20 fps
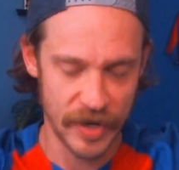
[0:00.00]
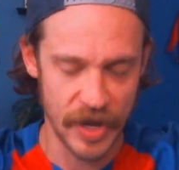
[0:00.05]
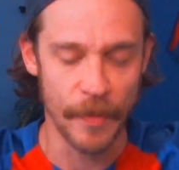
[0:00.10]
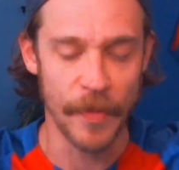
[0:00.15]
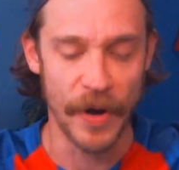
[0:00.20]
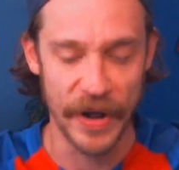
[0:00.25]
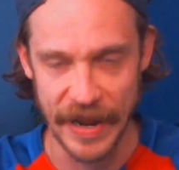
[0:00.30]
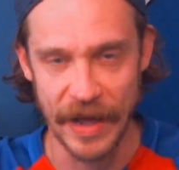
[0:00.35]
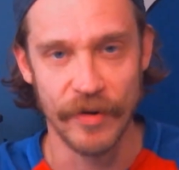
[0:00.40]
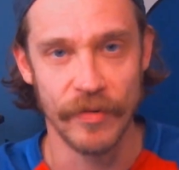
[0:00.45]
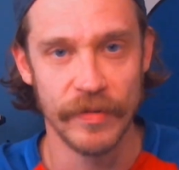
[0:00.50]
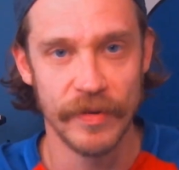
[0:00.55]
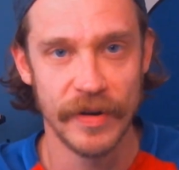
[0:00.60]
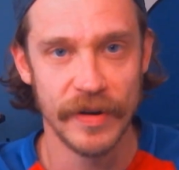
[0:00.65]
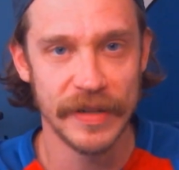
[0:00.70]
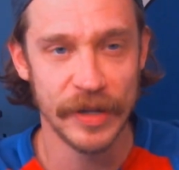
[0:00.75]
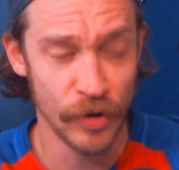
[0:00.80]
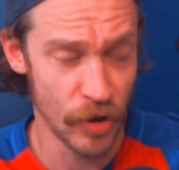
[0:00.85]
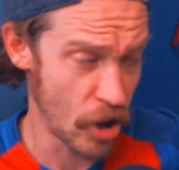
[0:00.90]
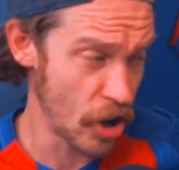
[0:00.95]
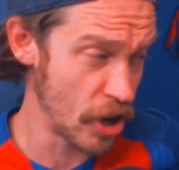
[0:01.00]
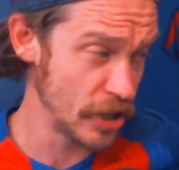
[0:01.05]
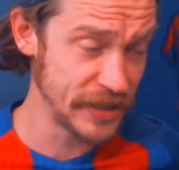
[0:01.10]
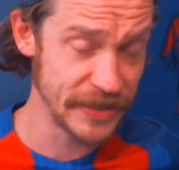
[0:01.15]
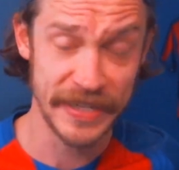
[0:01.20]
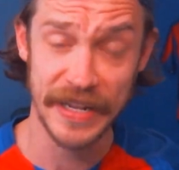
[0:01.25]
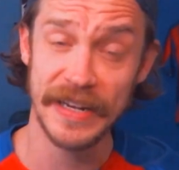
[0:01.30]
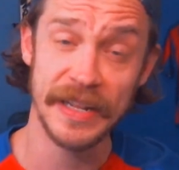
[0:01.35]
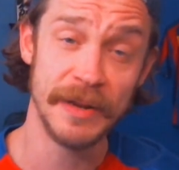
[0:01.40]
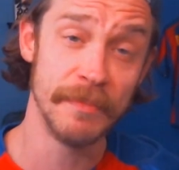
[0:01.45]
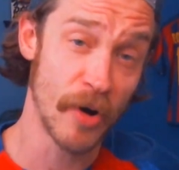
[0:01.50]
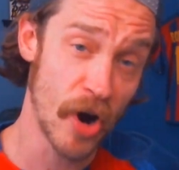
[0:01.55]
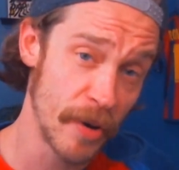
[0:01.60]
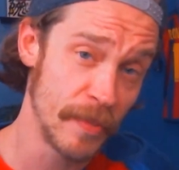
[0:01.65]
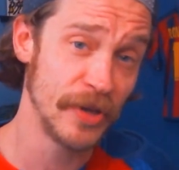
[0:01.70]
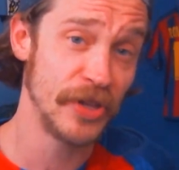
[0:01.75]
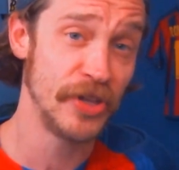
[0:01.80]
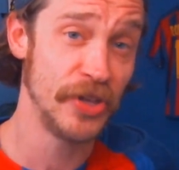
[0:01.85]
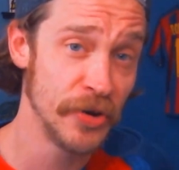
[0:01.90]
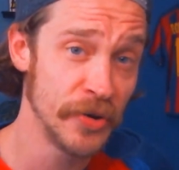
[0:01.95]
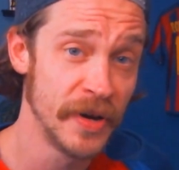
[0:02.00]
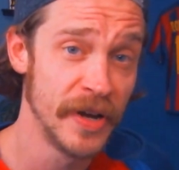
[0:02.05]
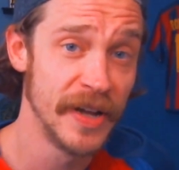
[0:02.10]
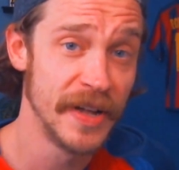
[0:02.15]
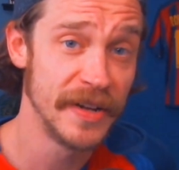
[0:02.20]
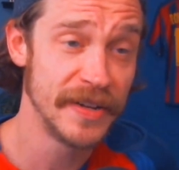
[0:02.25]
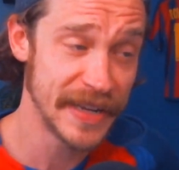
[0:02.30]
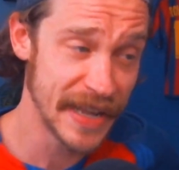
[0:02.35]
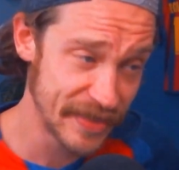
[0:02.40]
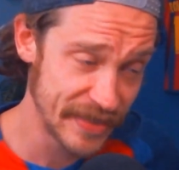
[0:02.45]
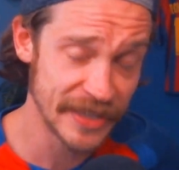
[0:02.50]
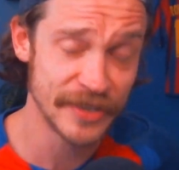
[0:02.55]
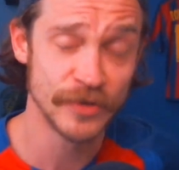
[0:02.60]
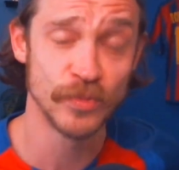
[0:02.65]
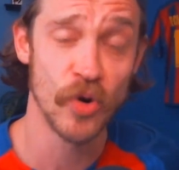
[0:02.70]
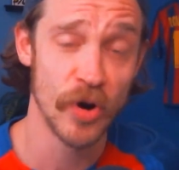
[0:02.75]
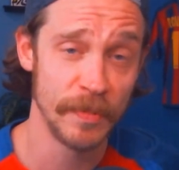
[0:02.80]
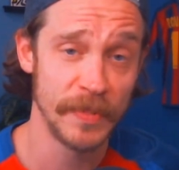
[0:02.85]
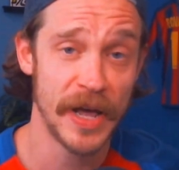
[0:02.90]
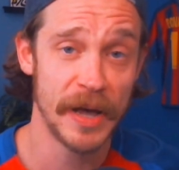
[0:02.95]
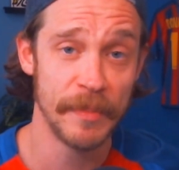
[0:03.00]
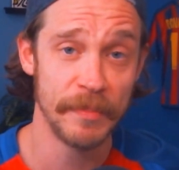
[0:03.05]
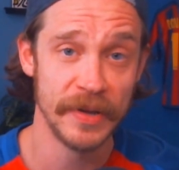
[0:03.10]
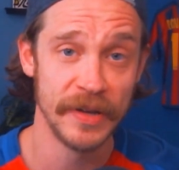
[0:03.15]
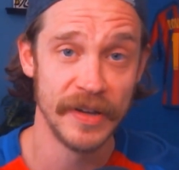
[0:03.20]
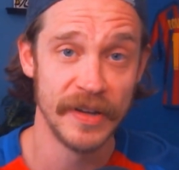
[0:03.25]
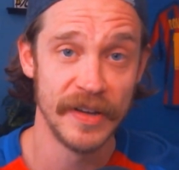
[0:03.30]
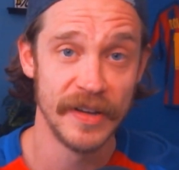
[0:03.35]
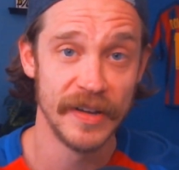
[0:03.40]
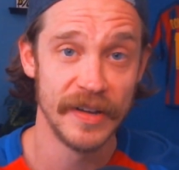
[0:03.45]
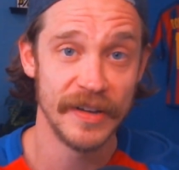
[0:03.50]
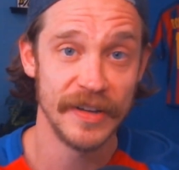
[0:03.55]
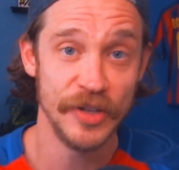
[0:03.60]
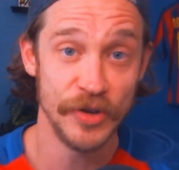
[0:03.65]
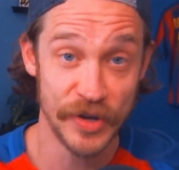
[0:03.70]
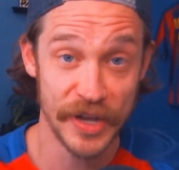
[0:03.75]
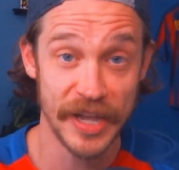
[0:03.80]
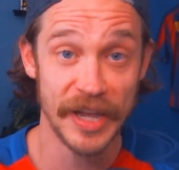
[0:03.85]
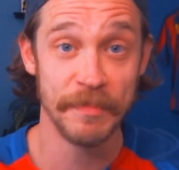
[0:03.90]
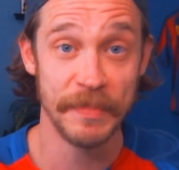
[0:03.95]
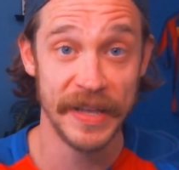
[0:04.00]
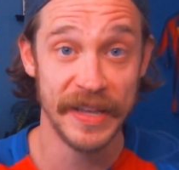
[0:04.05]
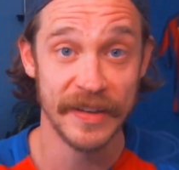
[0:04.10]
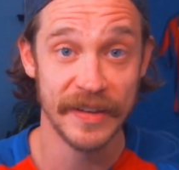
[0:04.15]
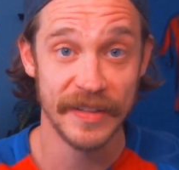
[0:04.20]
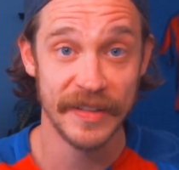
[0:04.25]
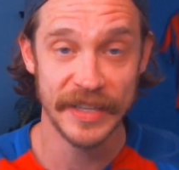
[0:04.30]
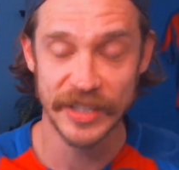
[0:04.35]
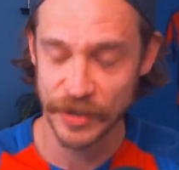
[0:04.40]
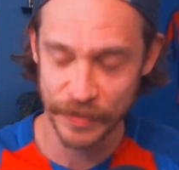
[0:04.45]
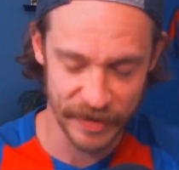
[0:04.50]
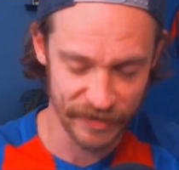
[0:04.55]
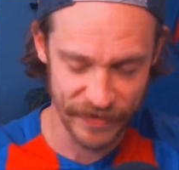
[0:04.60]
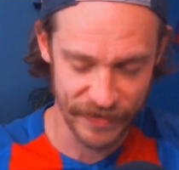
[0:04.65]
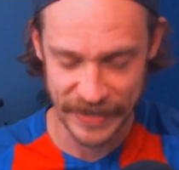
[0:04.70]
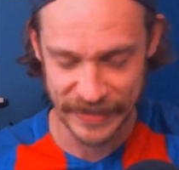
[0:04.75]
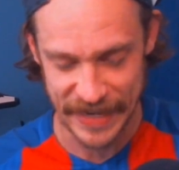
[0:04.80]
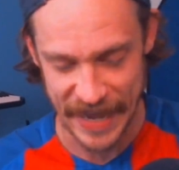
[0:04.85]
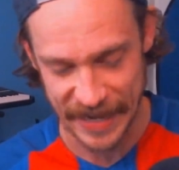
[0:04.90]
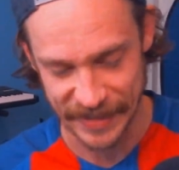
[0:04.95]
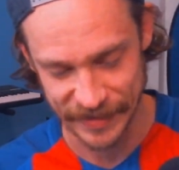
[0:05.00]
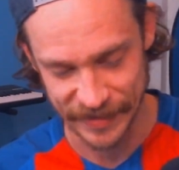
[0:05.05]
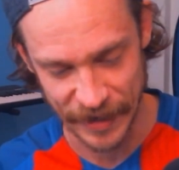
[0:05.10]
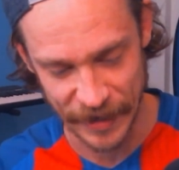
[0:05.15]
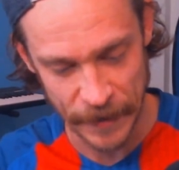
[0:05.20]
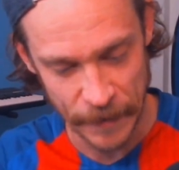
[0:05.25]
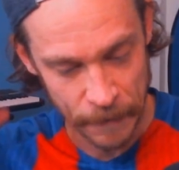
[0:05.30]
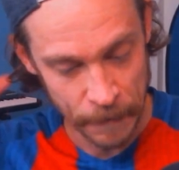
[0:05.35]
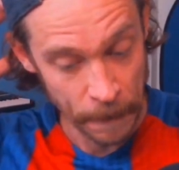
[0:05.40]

come on now. Little Argentinian barbecue to get things warmed up. You kidding me? It's going to be fantastic.